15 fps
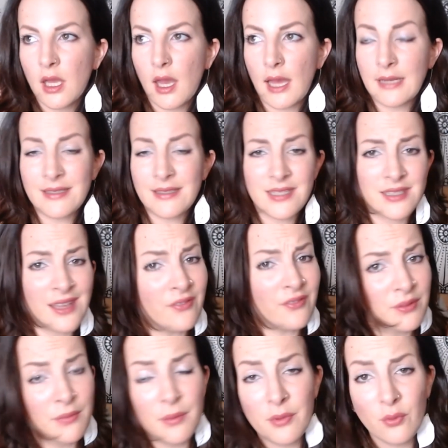and stuff that
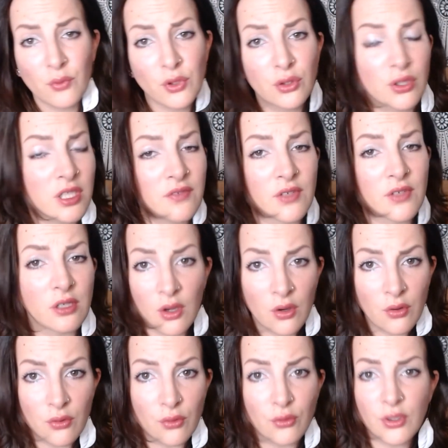maybe we don't even
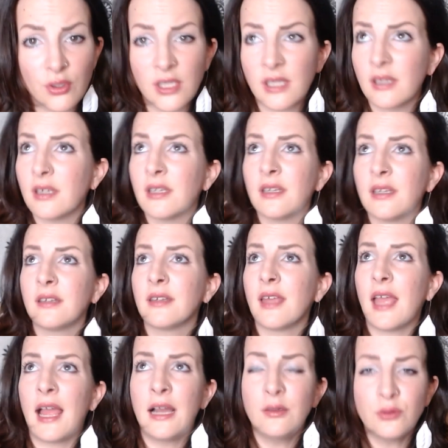know in the
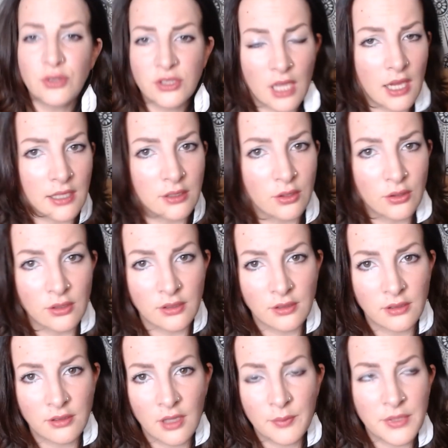outside,
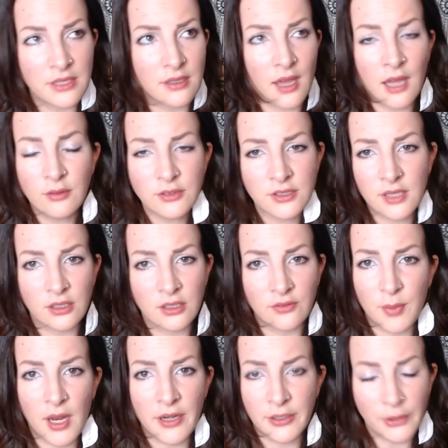I mean outside
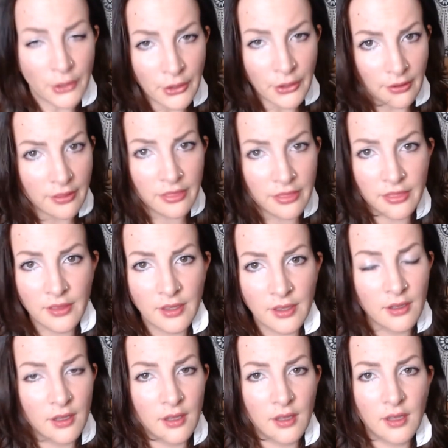of planet Earth.
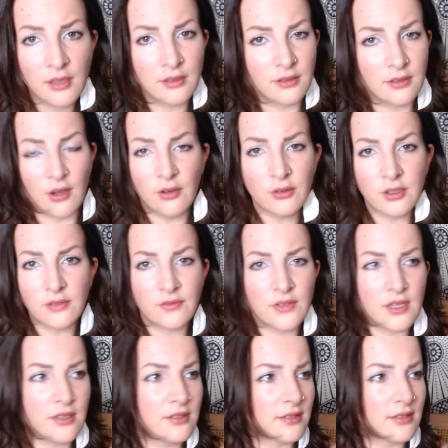You know, if
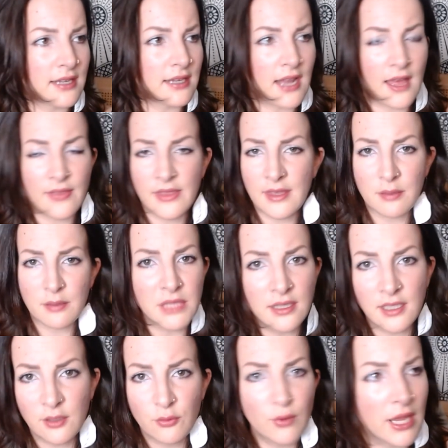there is another
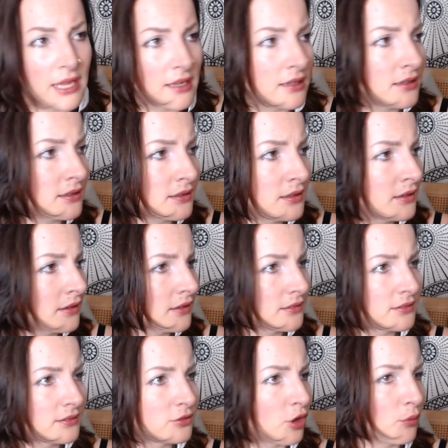Milky Way
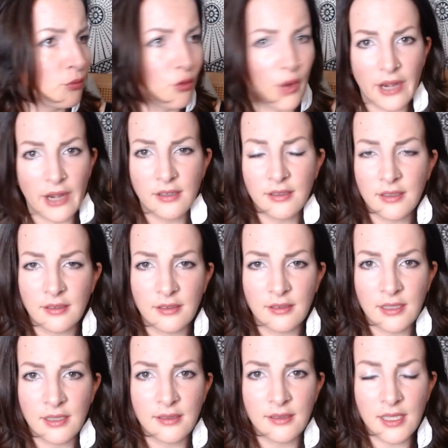somewhere
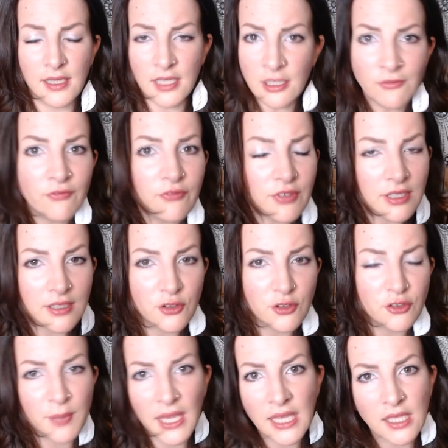in the infinite
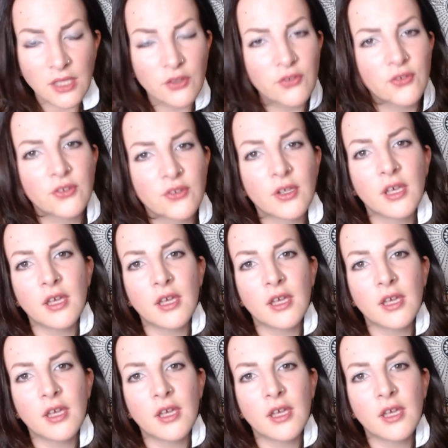space,